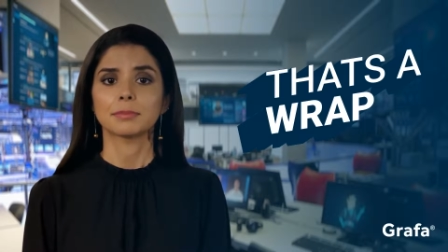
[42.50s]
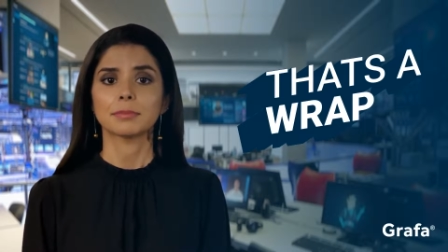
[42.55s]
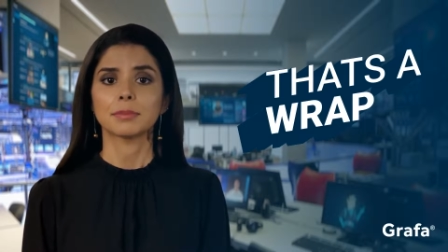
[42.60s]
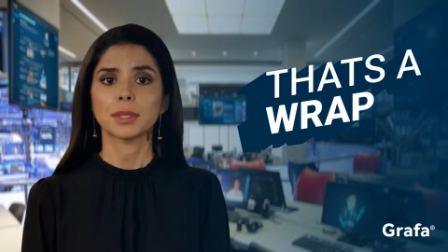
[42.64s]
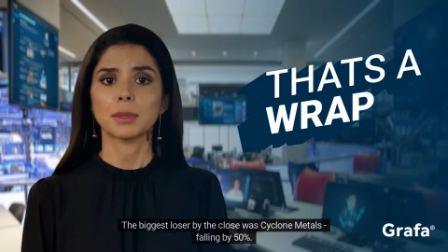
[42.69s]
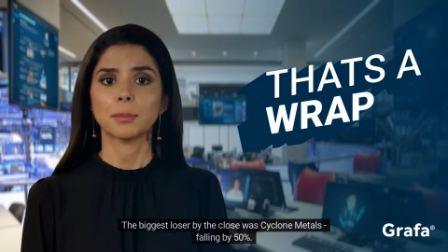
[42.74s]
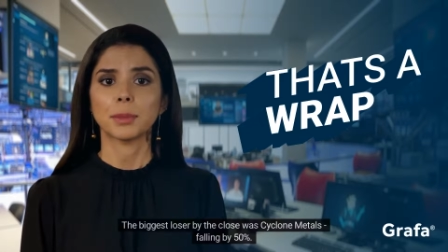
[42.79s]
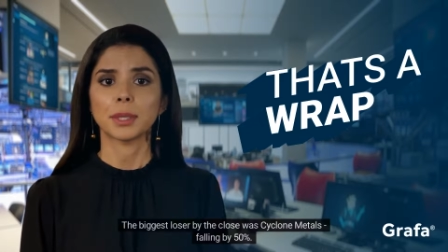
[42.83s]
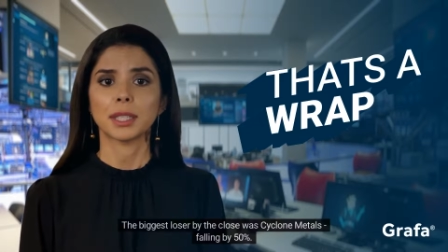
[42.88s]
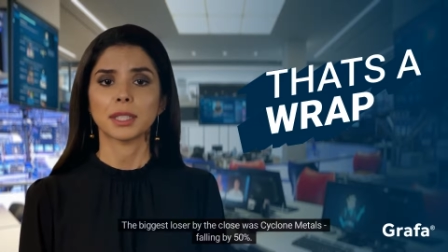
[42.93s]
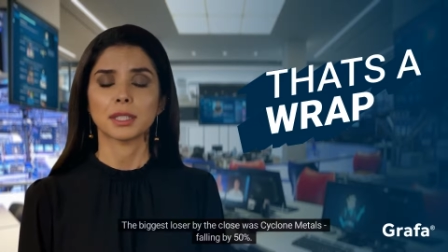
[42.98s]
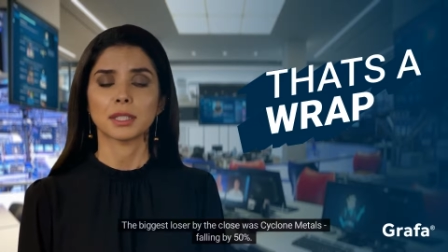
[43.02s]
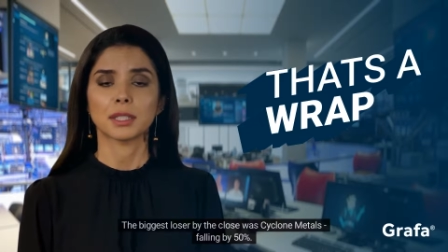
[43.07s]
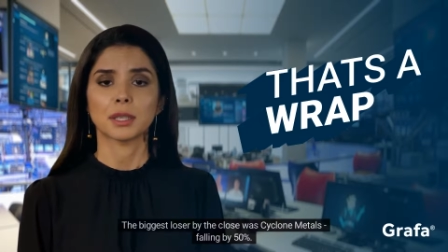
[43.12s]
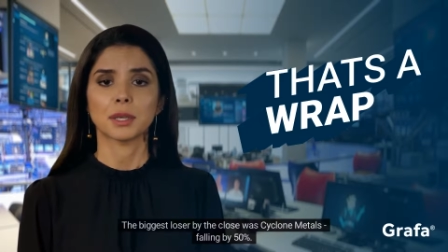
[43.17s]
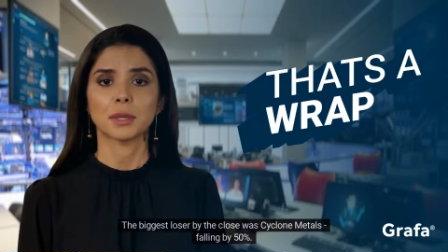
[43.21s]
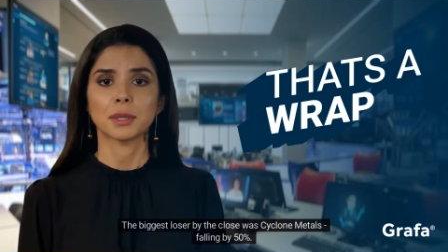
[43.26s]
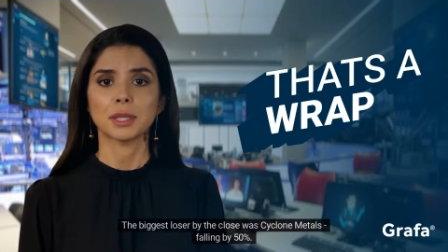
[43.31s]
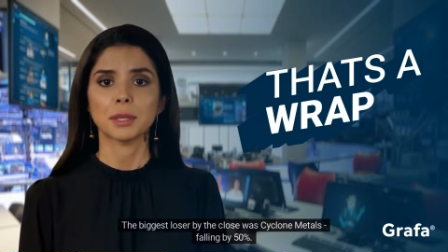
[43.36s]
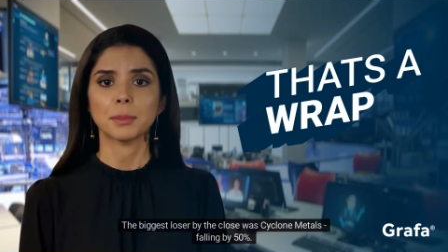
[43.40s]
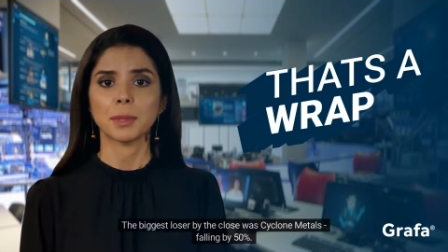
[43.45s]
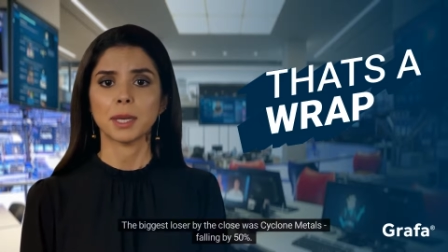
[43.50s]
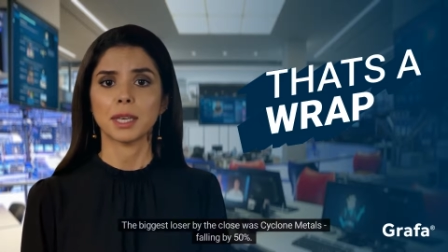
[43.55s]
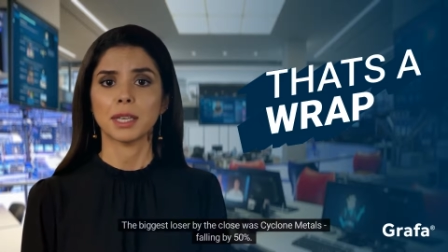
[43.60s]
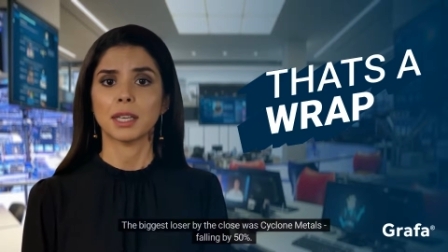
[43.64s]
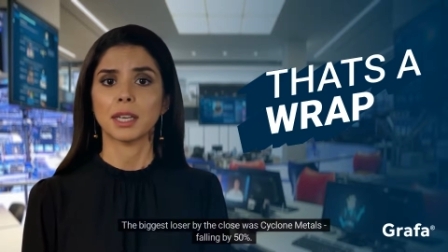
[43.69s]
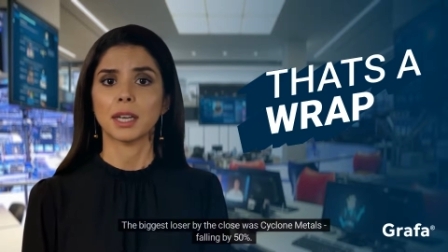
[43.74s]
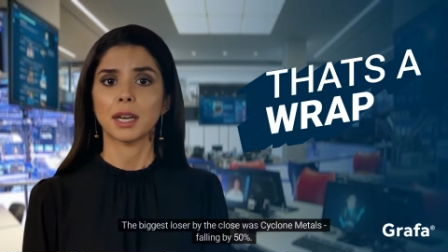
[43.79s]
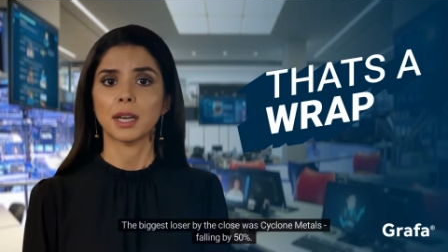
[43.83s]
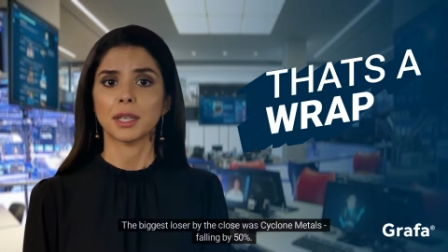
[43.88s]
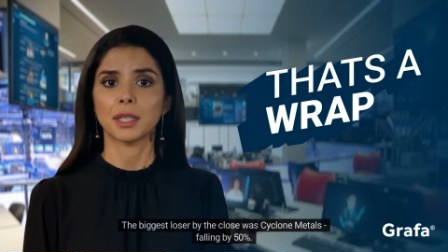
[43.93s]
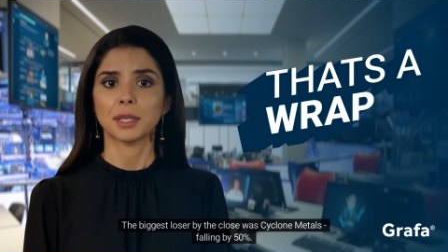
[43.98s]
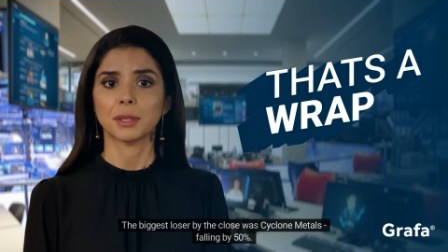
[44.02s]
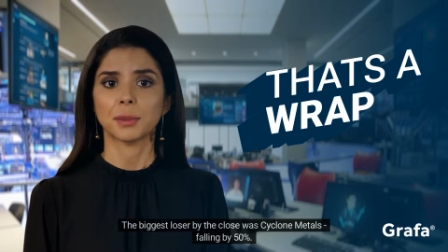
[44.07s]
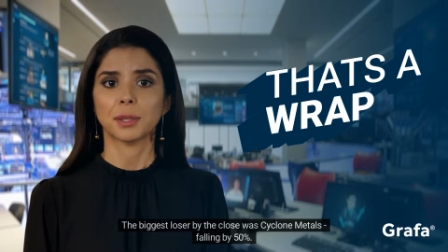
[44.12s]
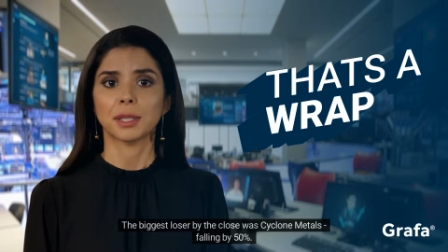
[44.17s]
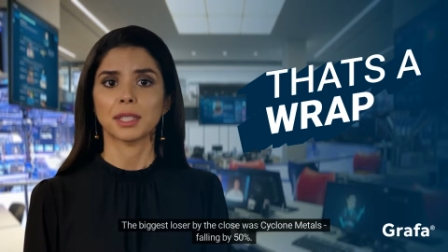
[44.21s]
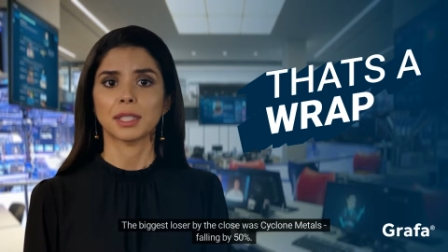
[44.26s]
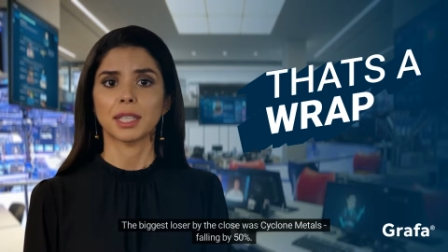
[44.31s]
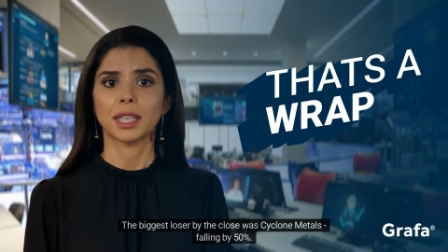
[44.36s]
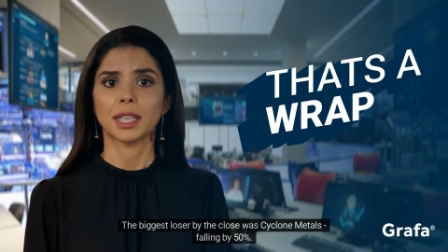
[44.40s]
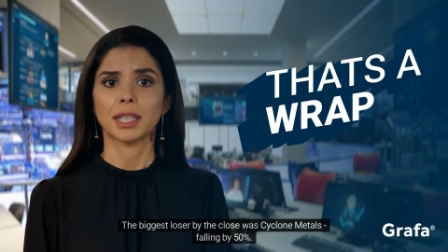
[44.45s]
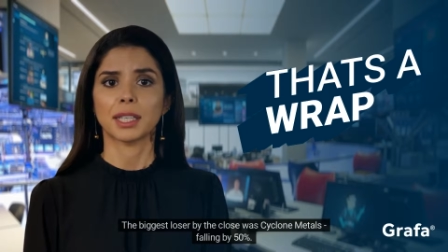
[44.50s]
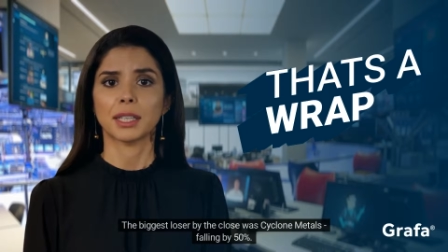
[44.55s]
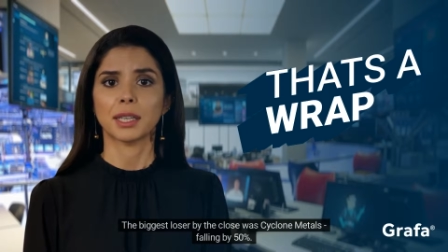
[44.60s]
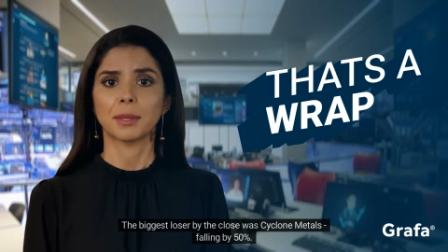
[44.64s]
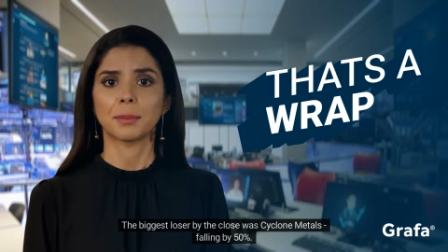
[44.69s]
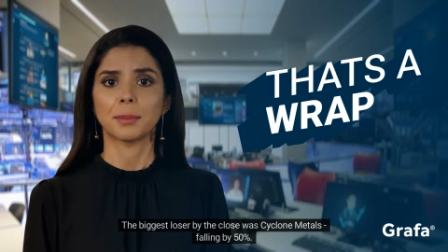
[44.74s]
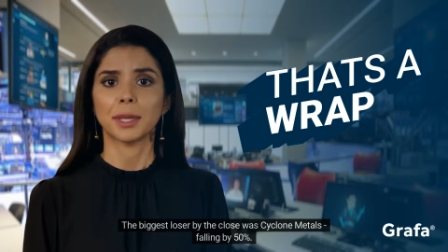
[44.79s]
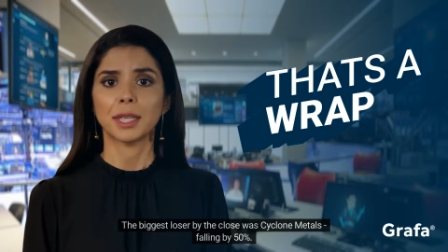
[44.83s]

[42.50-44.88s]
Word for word: The biggest loser by the close was Cyclone